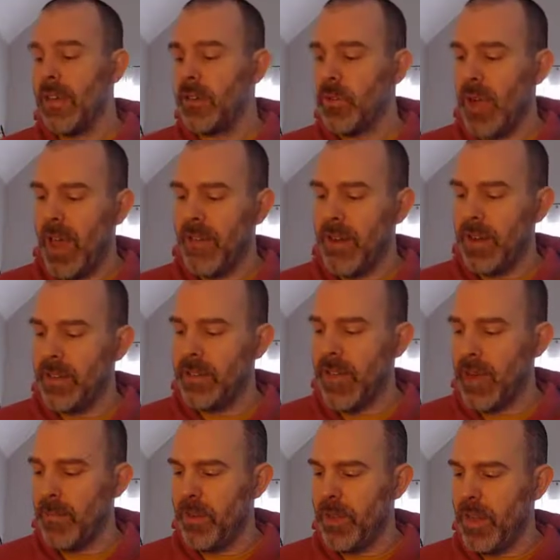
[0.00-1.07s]
We have an
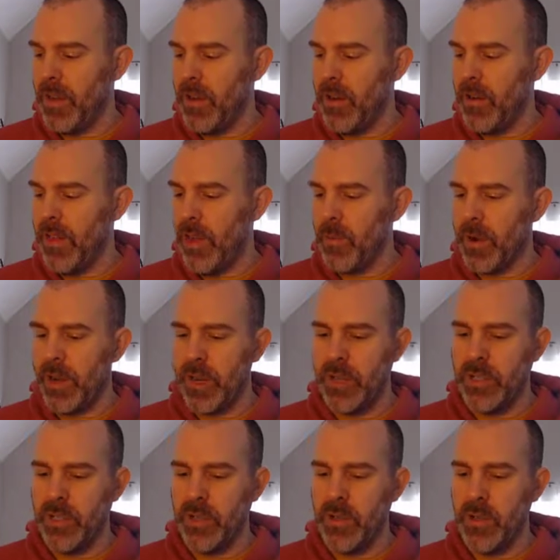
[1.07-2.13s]
example here that we're going
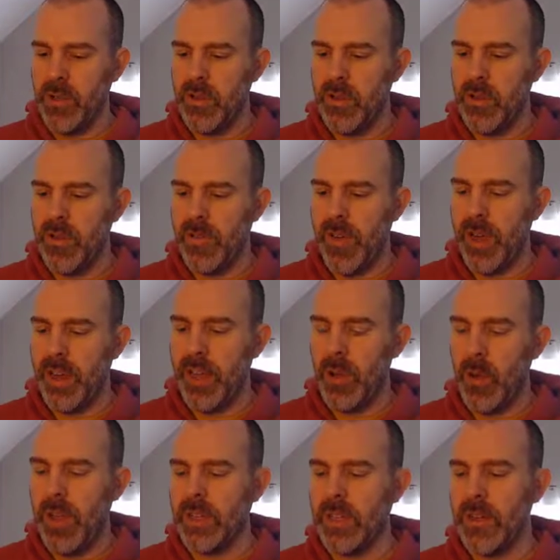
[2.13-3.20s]
to do. Find the
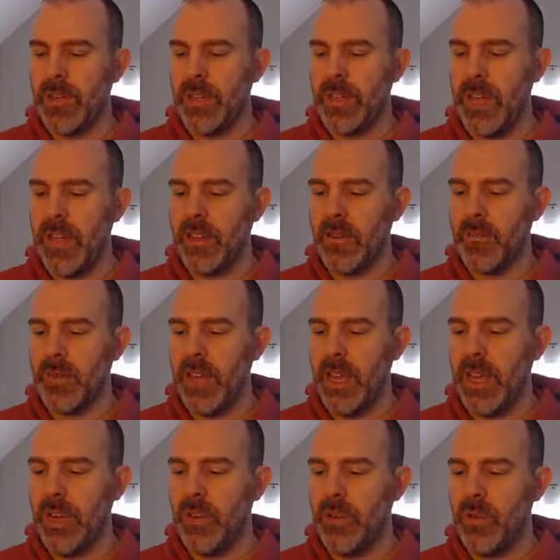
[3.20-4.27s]
equation of the tangent
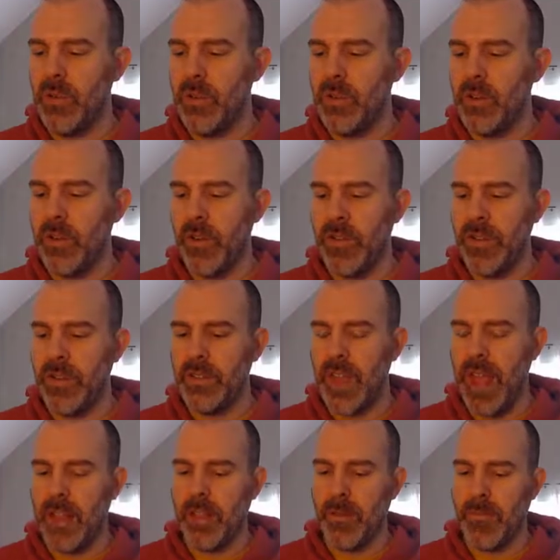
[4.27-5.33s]
plane to the surface
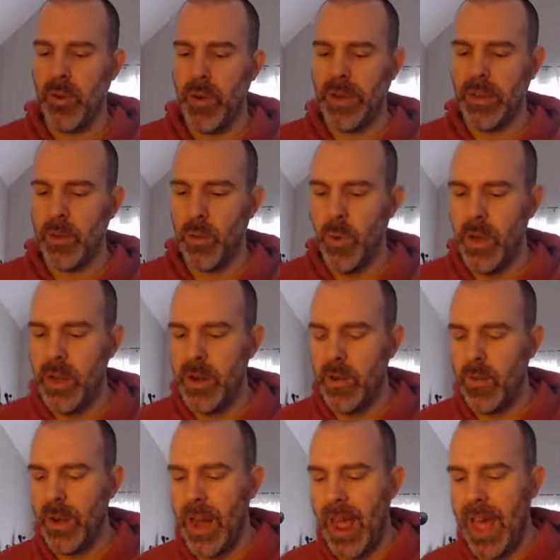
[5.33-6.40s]
at the point
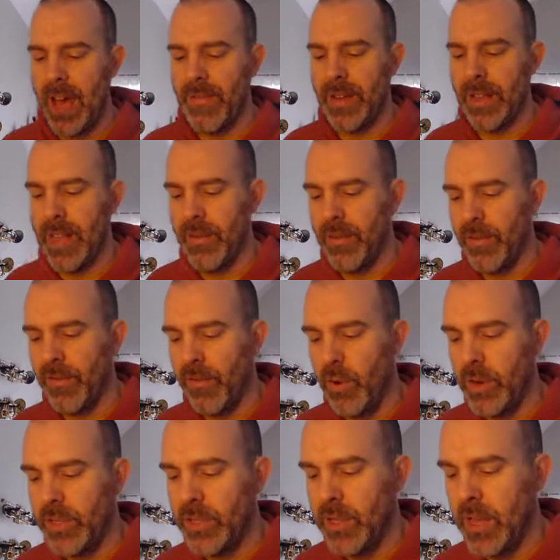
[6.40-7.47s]
1/2,
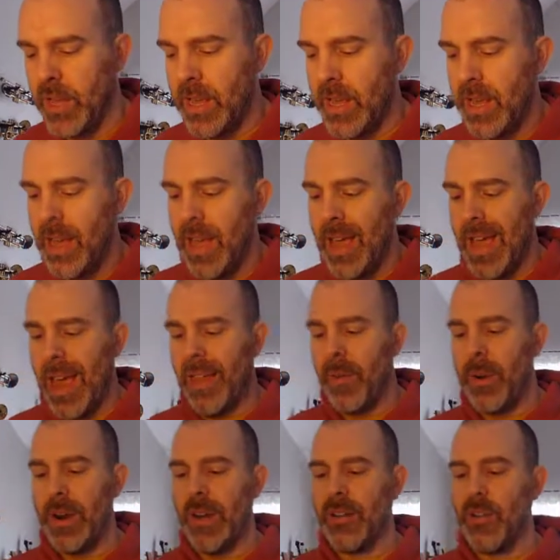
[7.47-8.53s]
11/4. And then
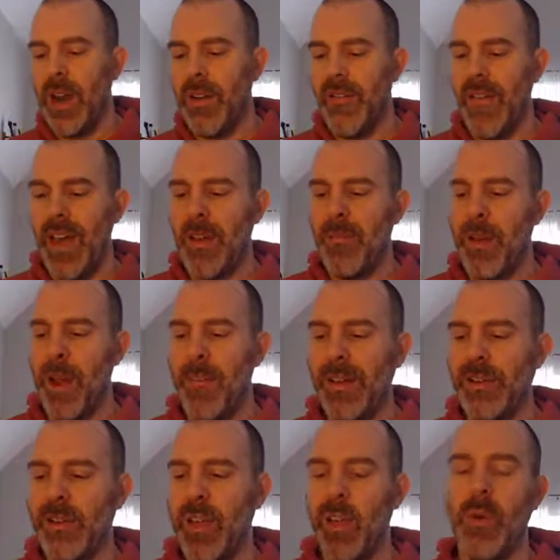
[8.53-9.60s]
we're going to try to find
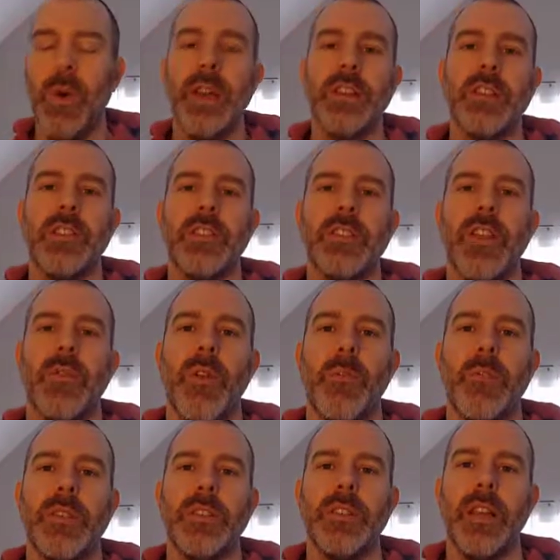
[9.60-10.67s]
parametric equations that
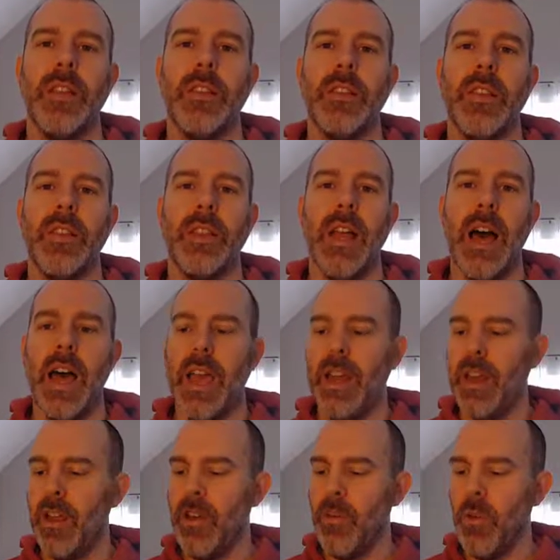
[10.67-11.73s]
represent the
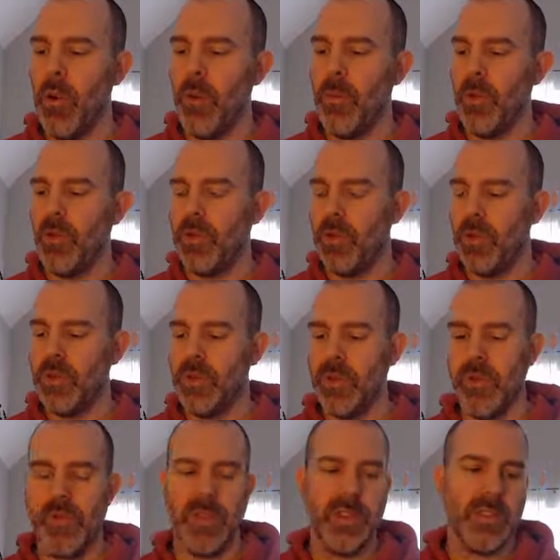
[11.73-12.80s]
line normal to the
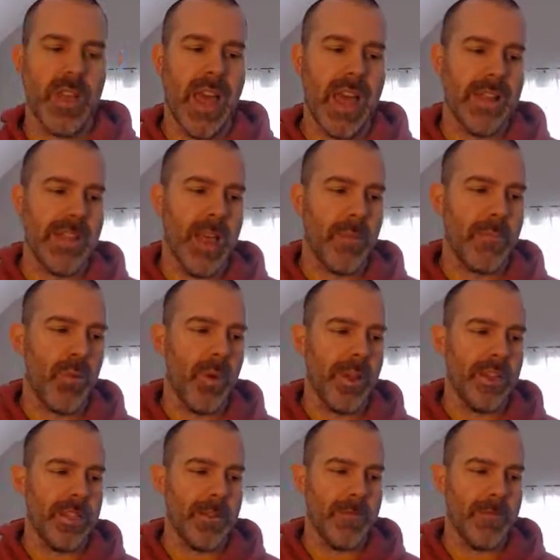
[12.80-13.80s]
surface at that point.